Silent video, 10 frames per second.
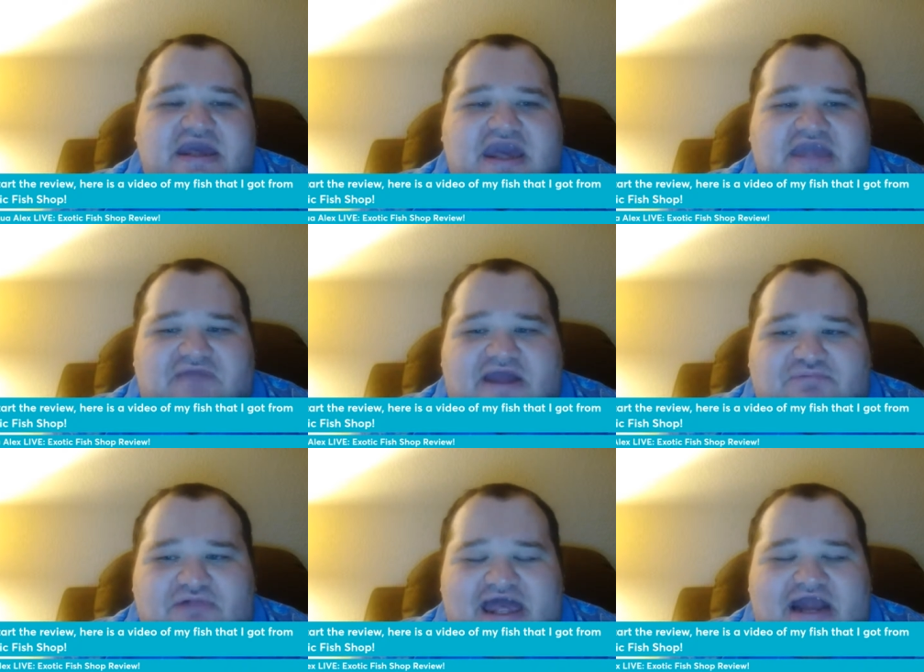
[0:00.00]
and my
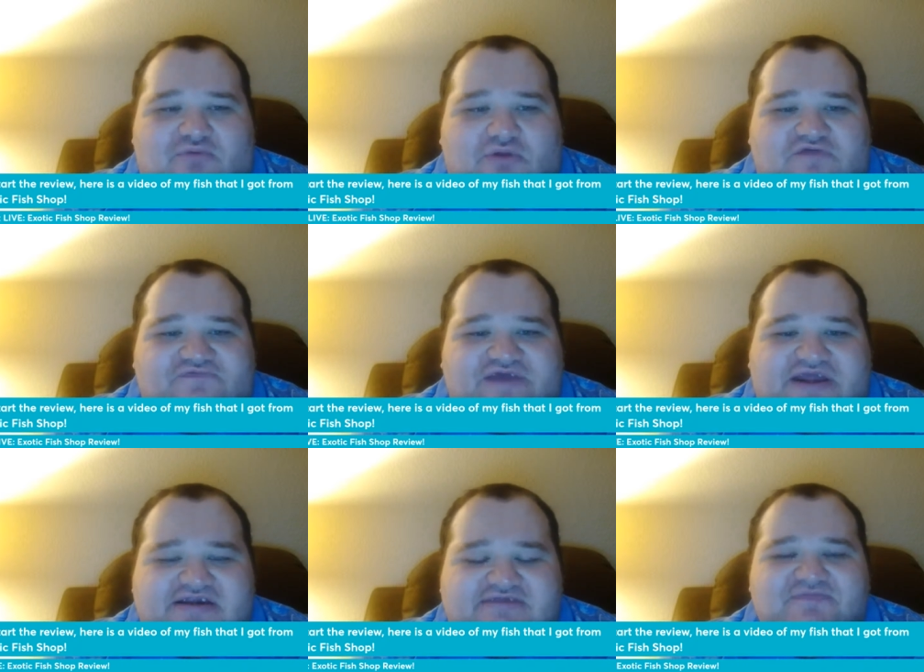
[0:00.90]
black
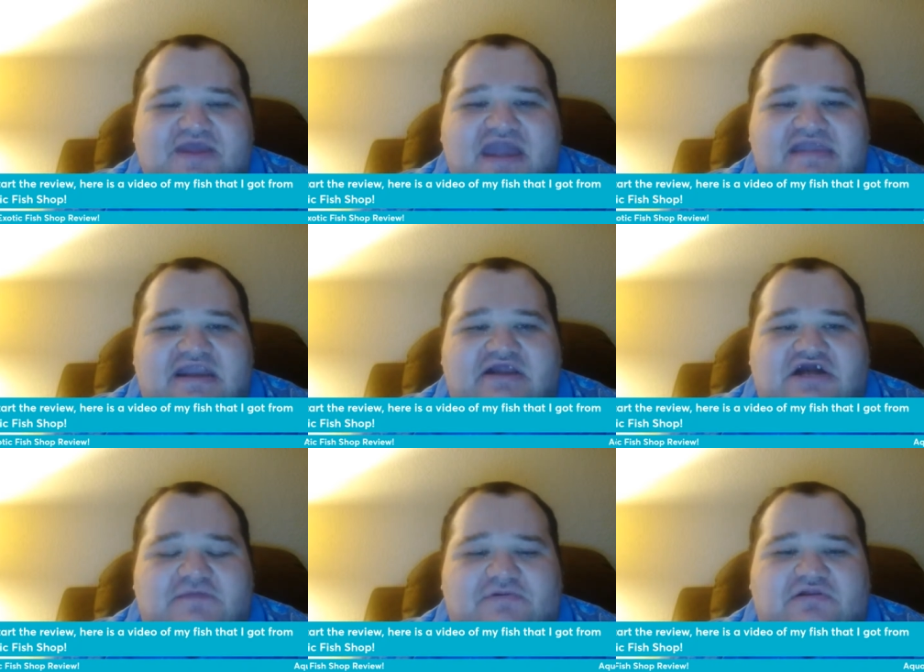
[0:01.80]
wolffish, and then a
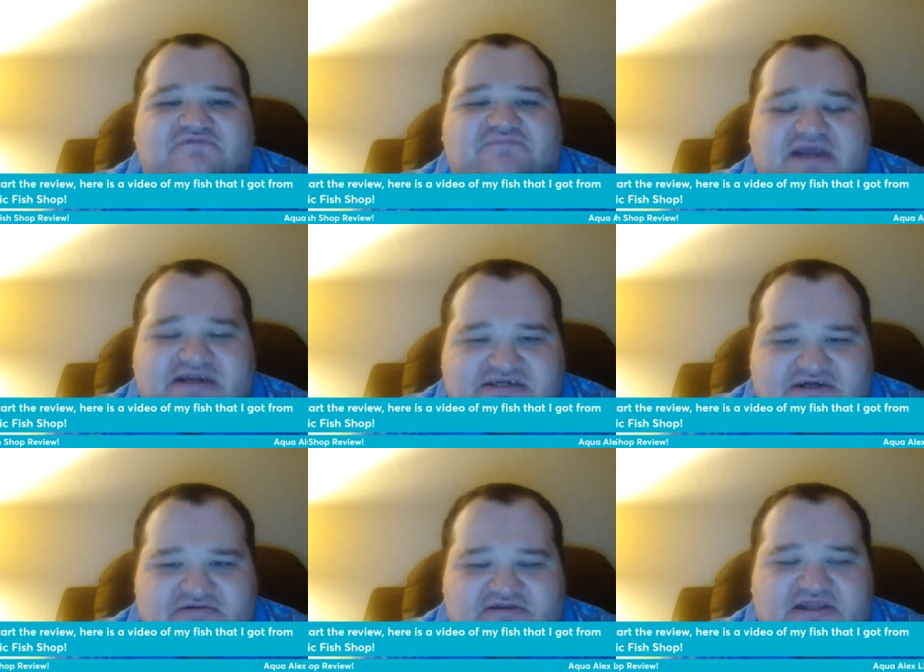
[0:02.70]
couple of
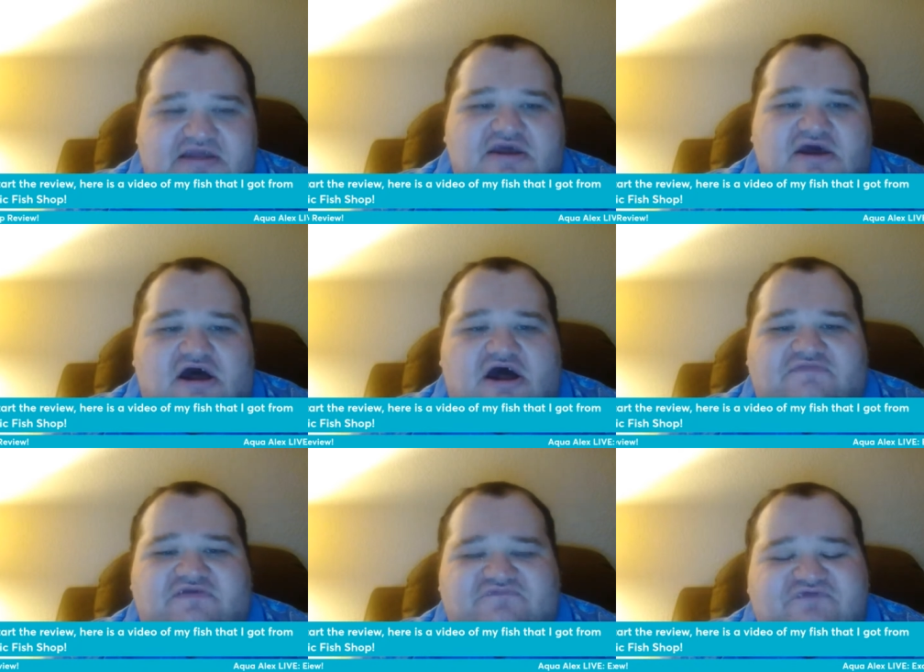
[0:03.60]
pictures
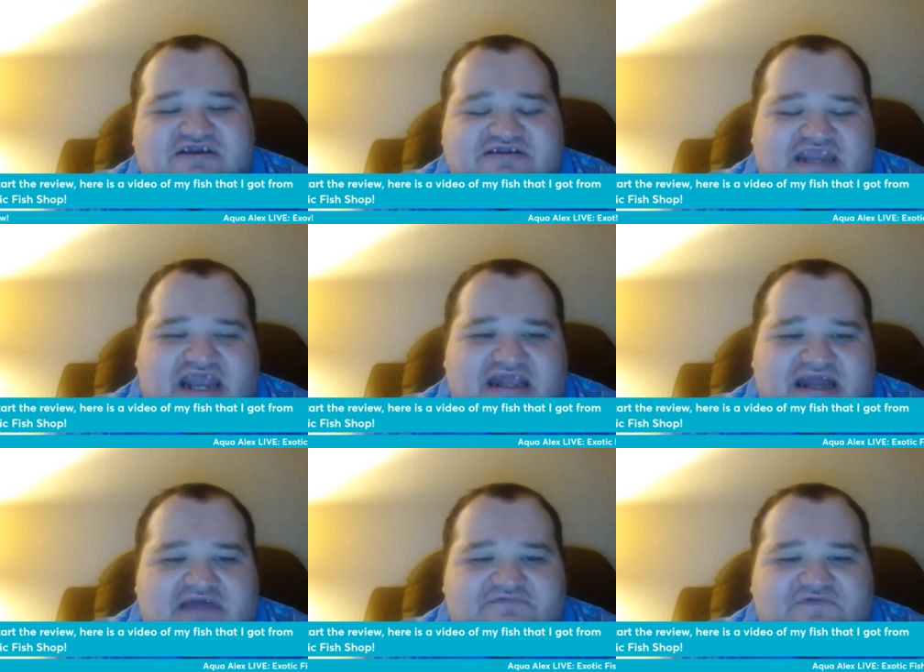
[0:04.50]
of the fish that I
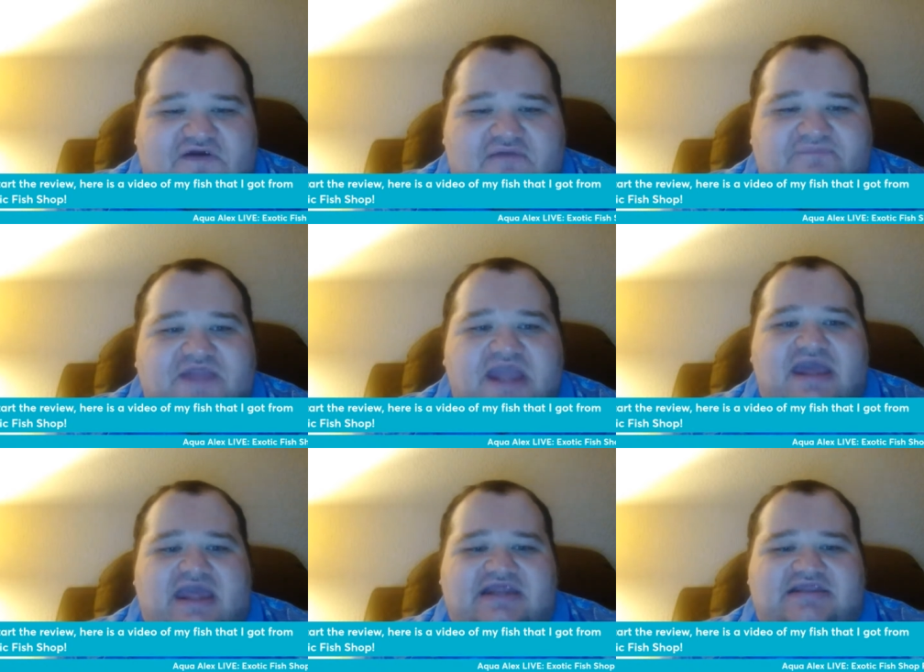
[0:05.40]
got from
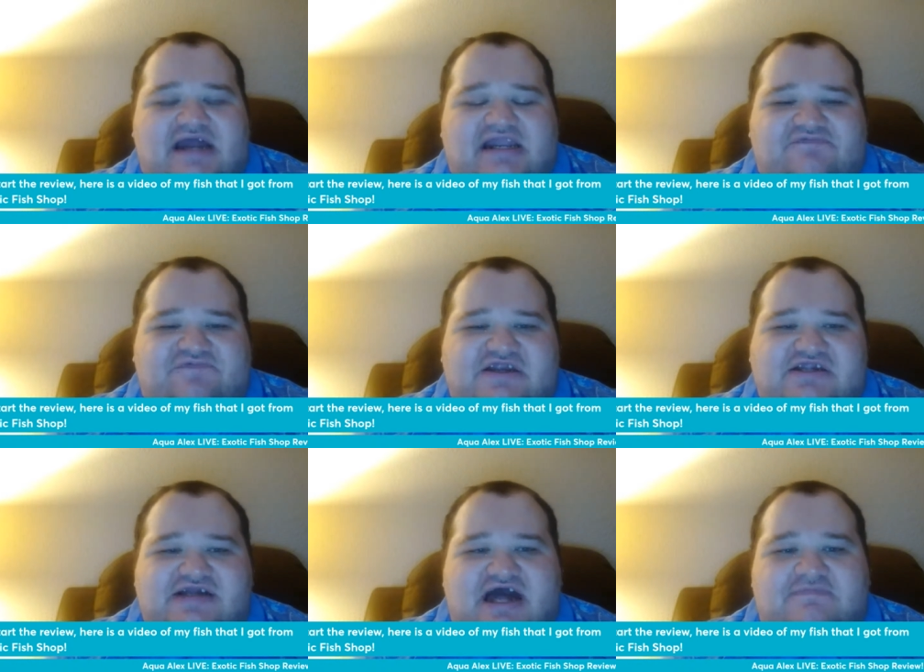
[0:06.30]

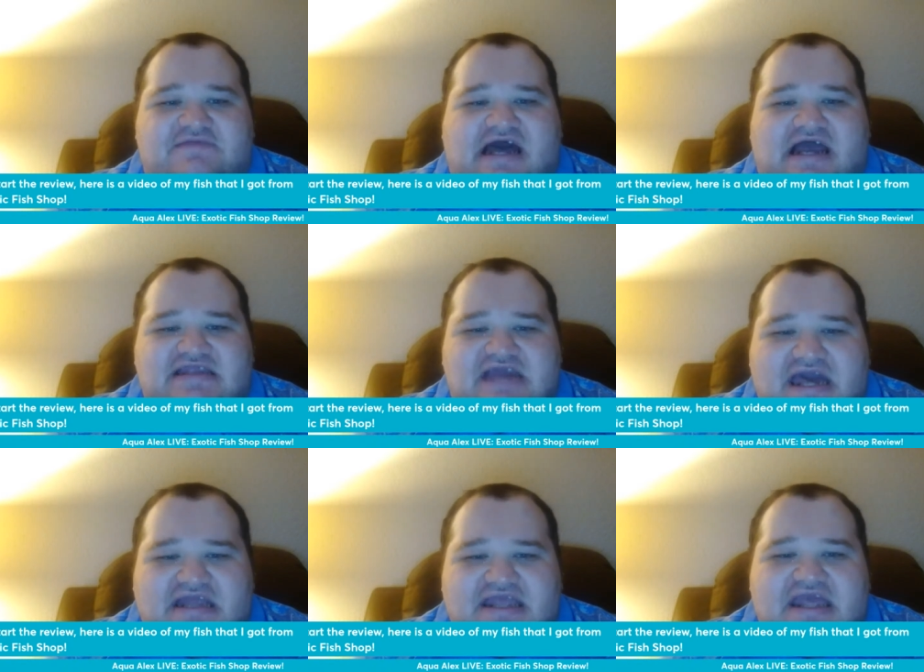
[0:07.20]

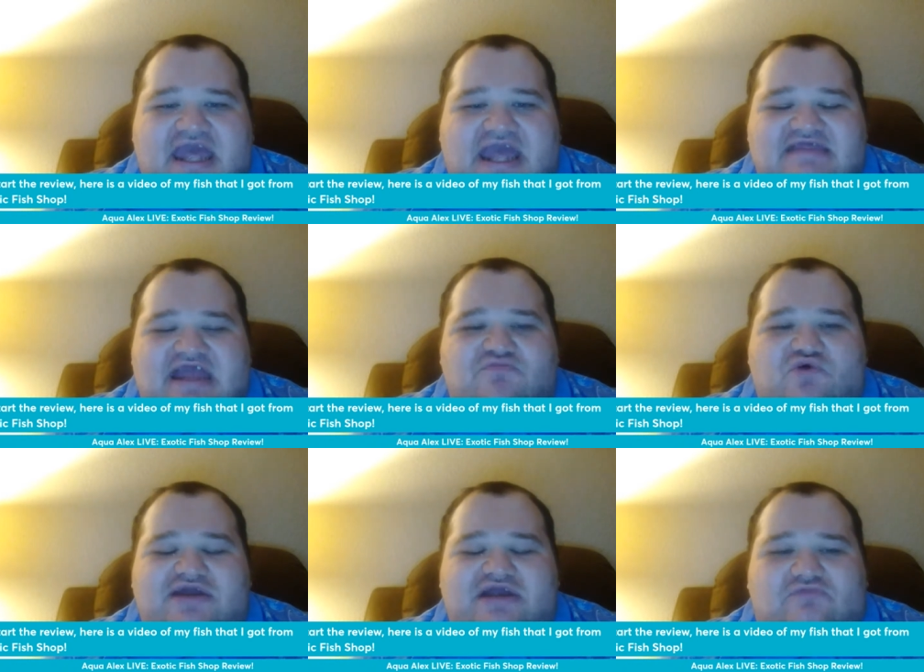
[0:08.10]
exoticfishshop.net, and then
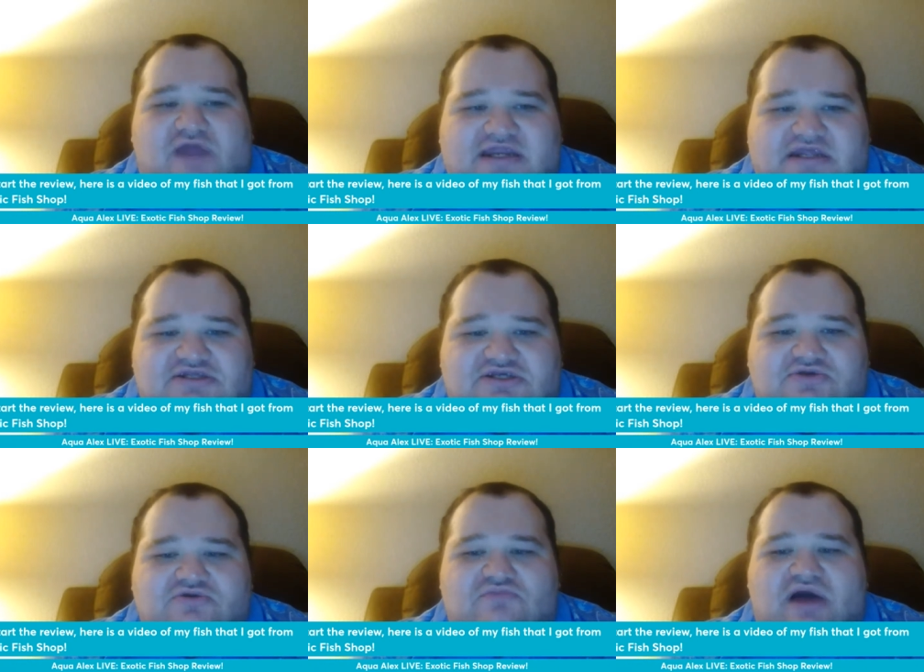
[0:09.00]
we'll get right
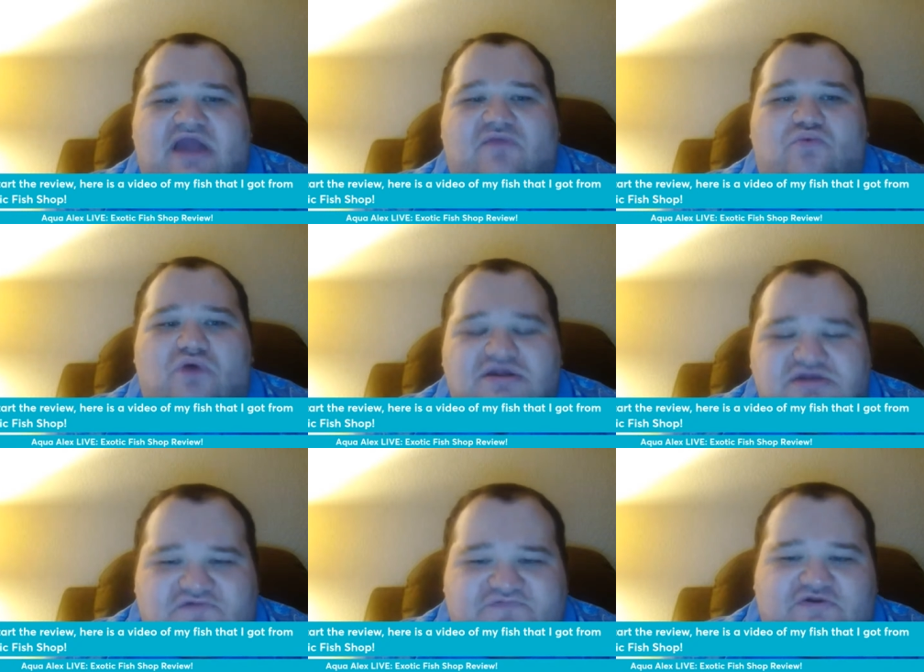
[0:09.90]
into my
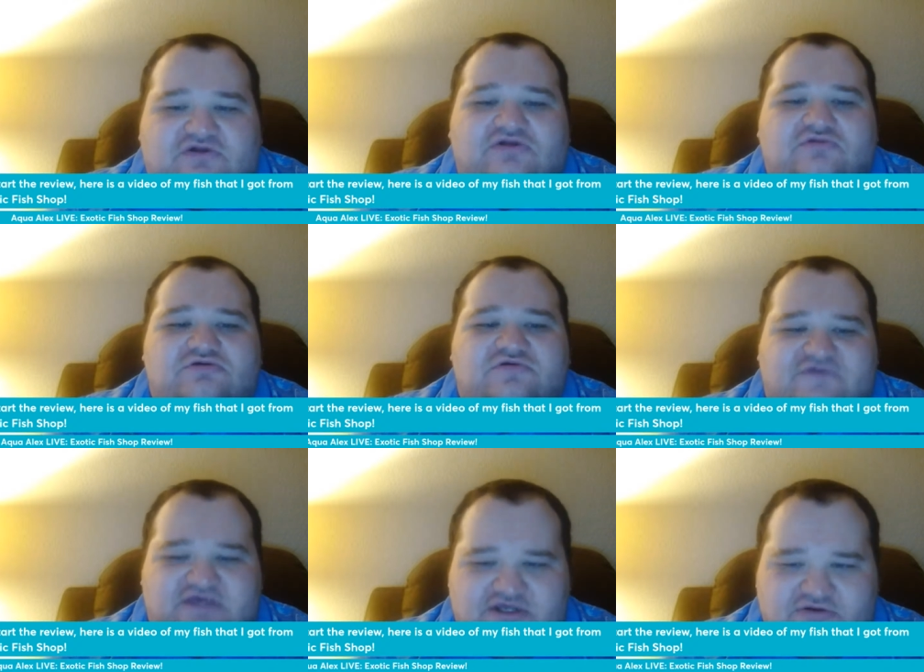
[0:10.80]
wonderful
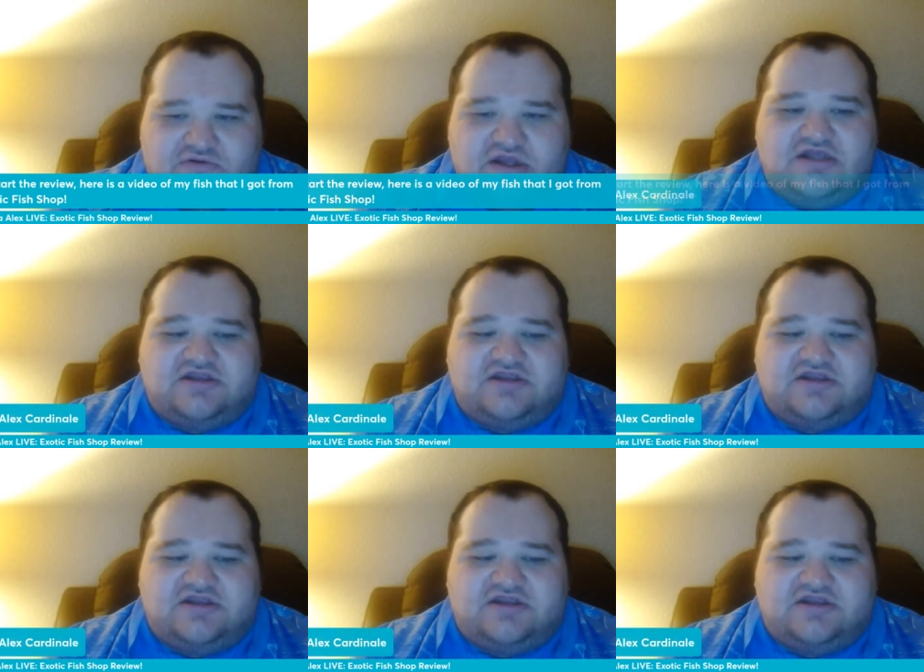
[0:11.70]
review.